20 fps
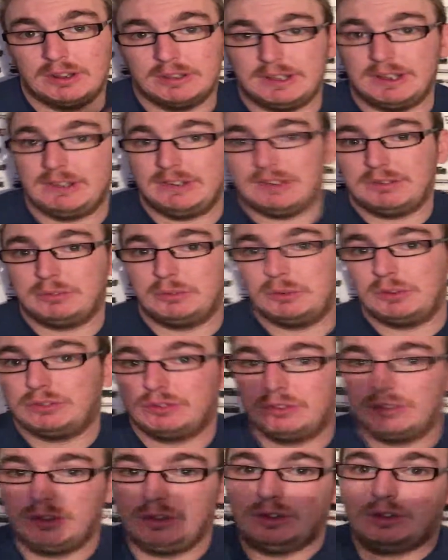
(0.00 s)
tell you afterwards.
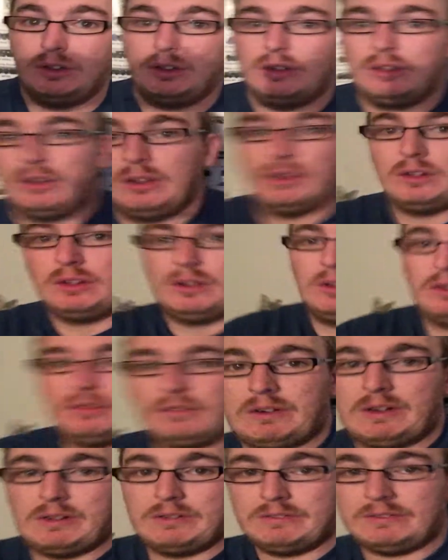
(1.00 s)

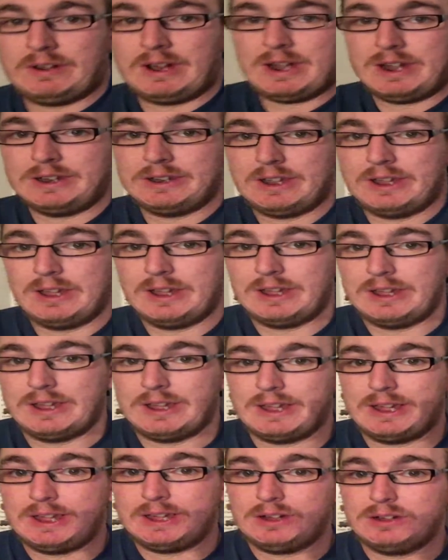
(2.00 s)
Right.
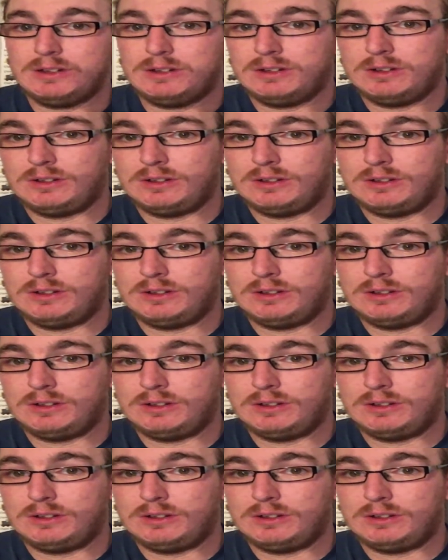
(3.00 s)
Here,